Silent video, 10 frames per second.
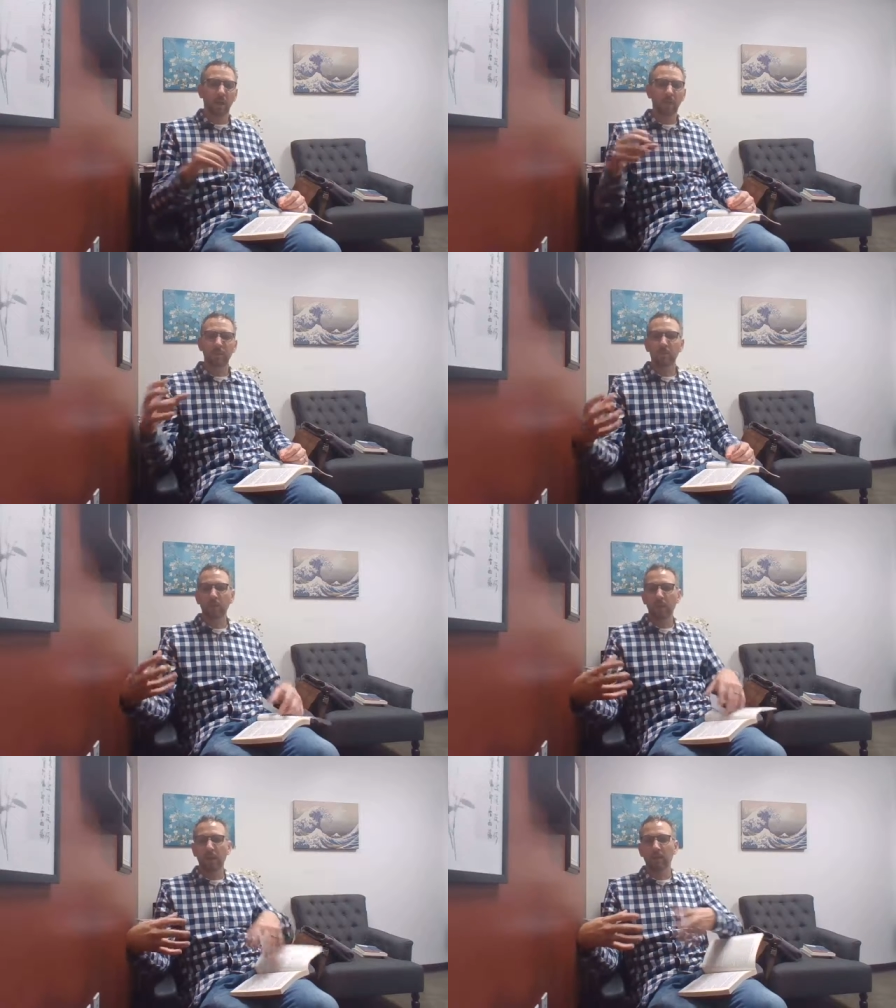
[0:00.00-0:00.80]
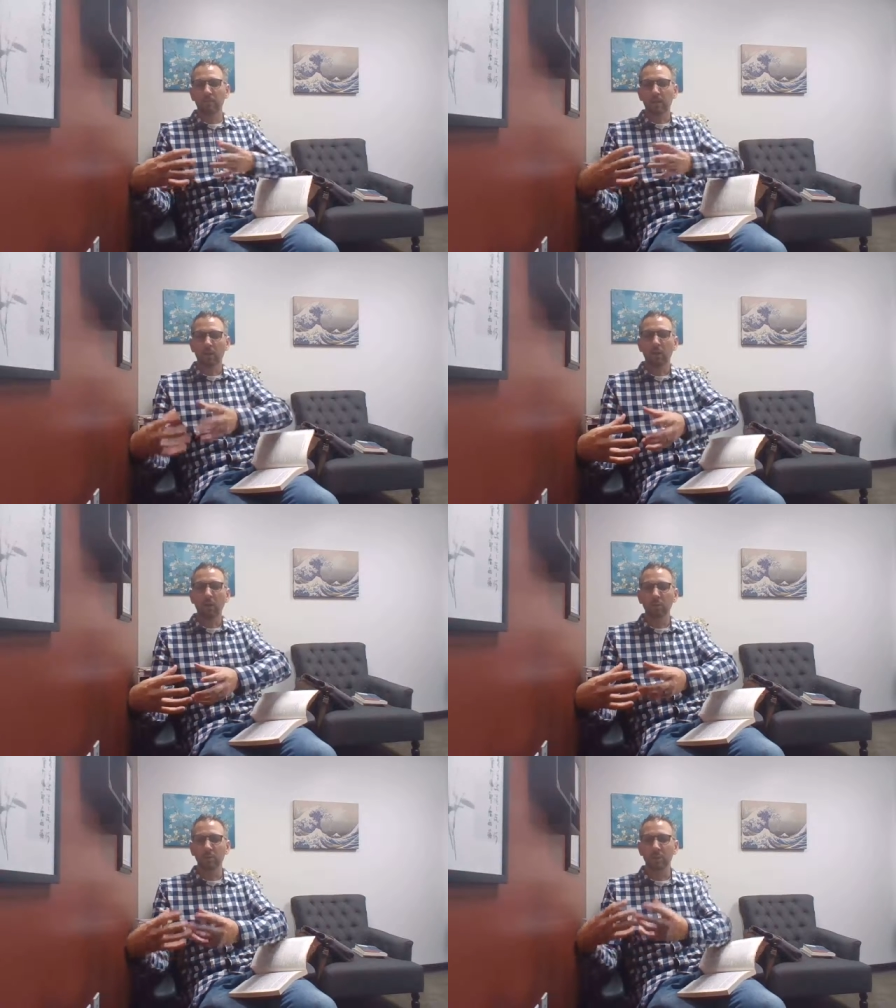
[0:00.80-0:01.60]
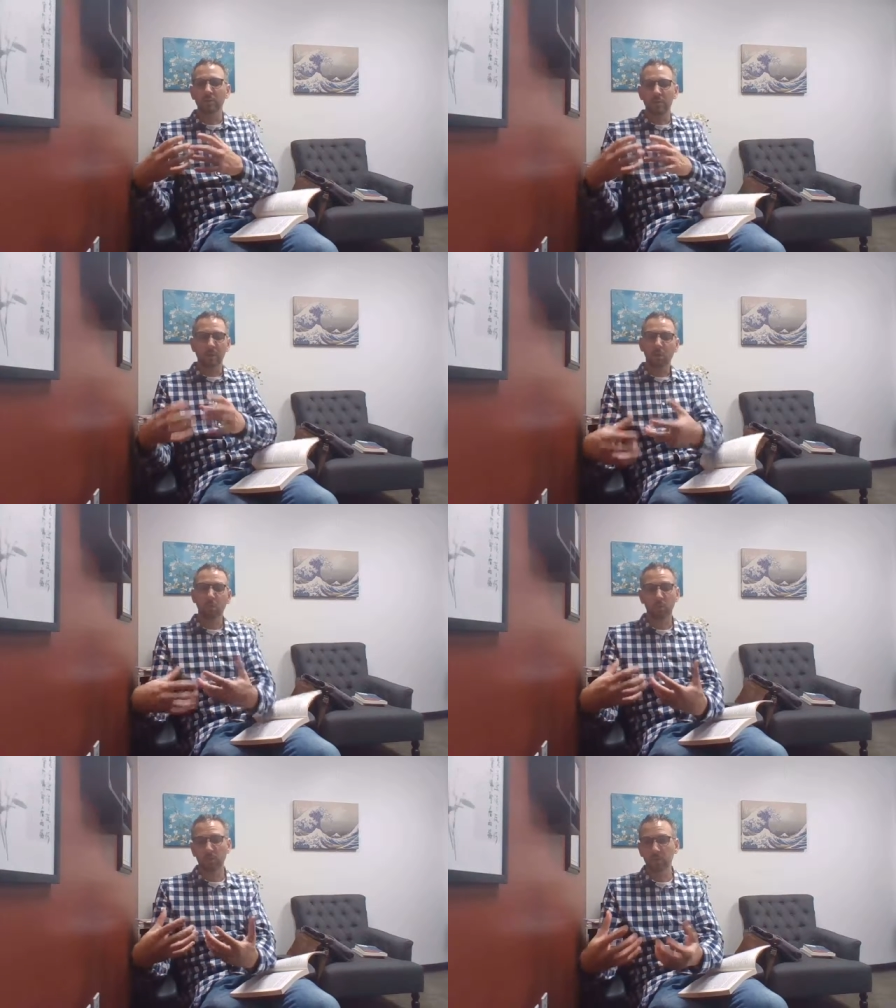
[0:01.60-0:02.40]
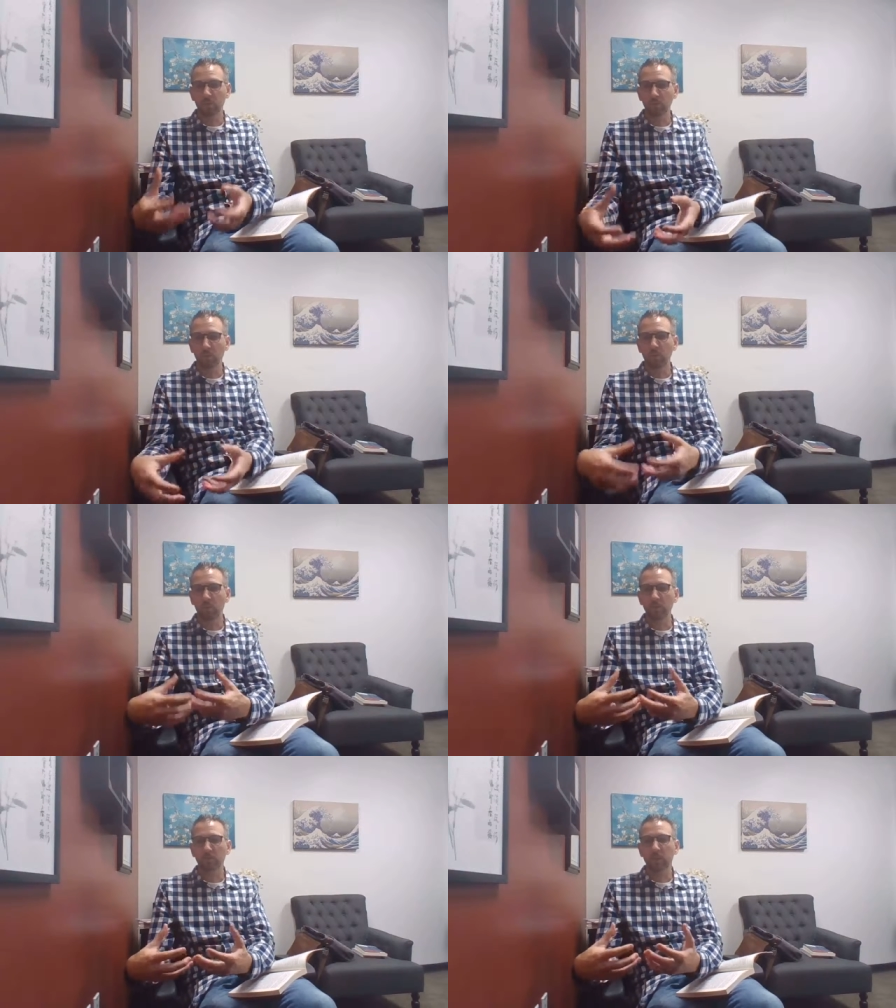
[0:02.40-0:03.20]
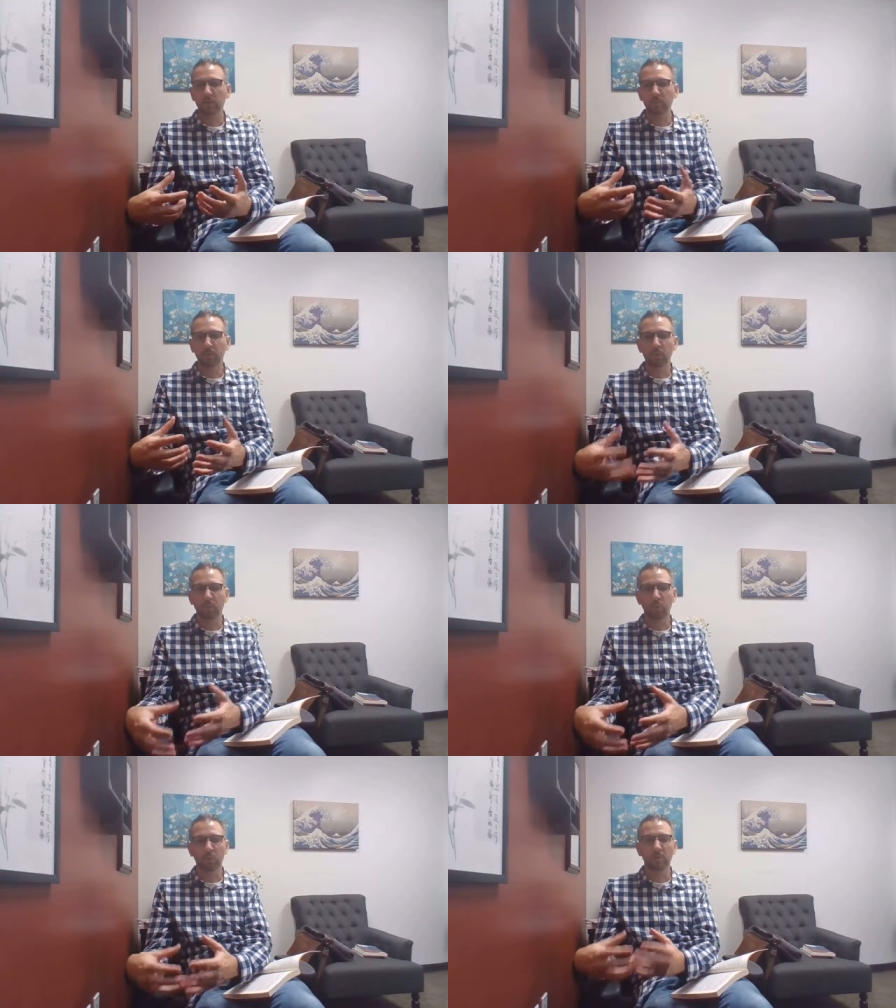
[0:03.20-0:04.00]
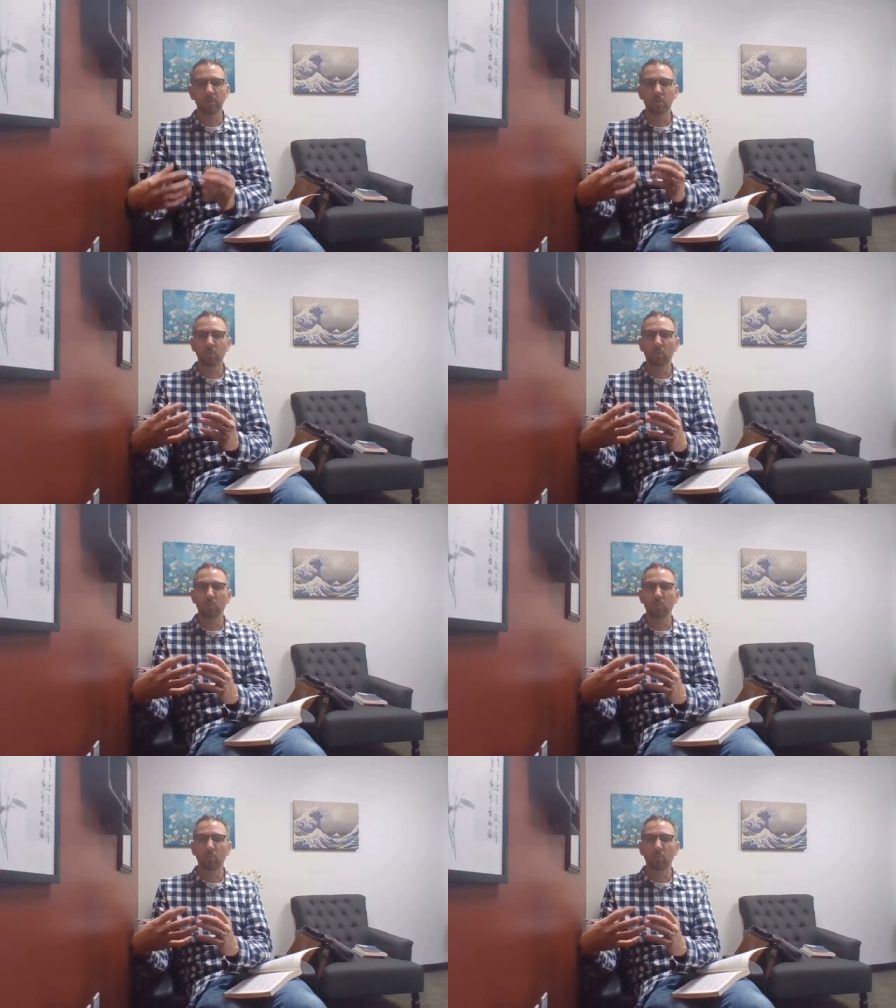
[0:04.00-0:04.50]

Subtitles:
And then we have psychology and say, oh, well, this is what we find to be important. This is